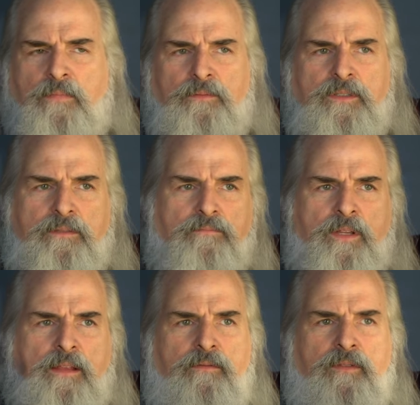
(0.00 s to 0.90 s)
It was
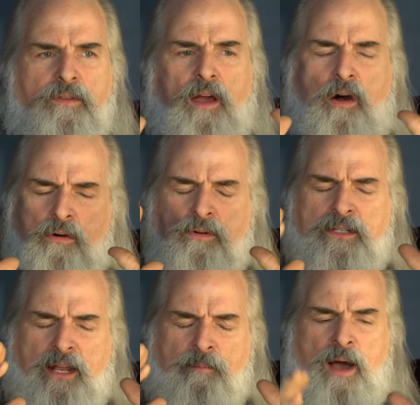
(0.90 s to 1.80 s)
they, they
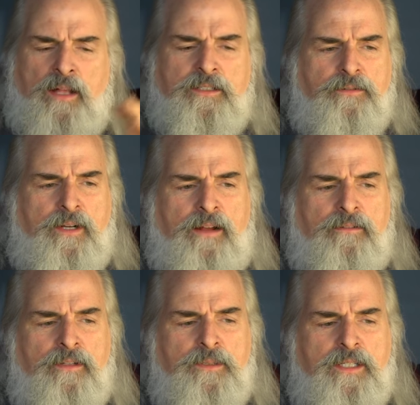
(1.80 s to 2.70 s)
always had a monster in
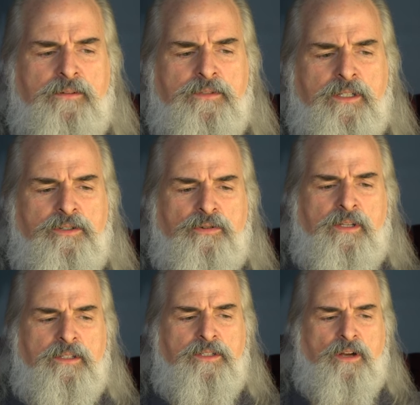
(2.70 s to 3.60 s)
Outer Limits. He was
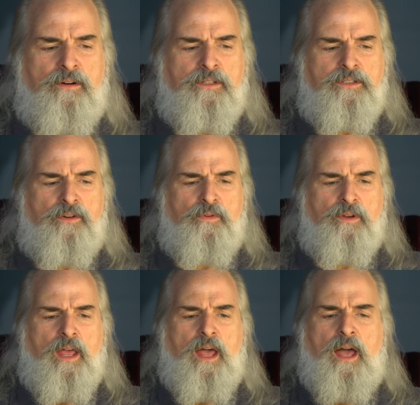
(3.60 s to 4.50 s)
enjoying the show and so
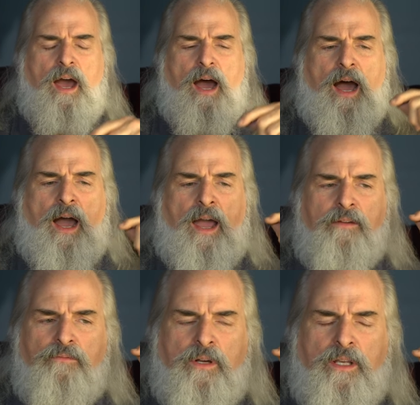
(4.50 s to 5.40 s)
forth.
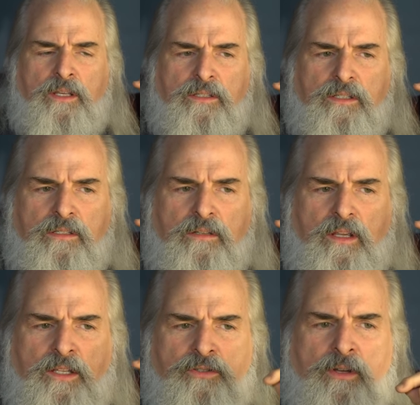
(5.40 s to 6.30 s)
I was
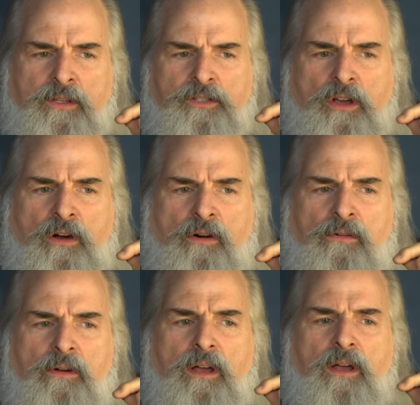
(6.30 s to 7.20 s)
enjoying the
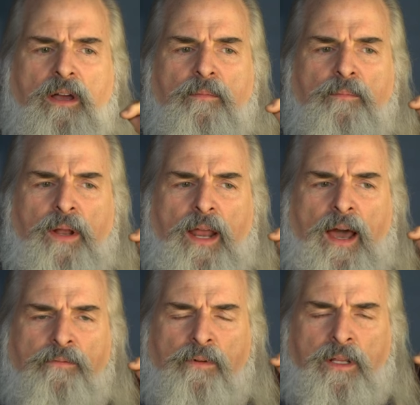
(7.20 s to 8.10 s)
show, but
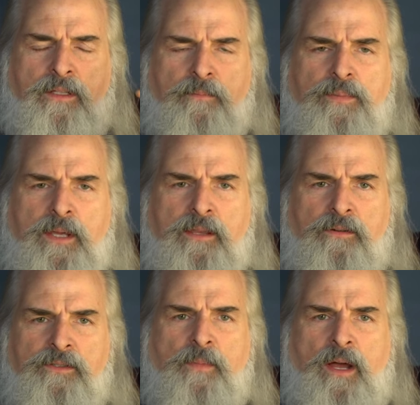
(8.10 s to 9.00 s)
I wanted to be
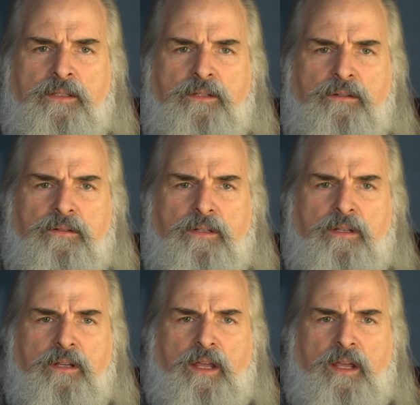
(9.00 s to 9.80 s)
those monsters,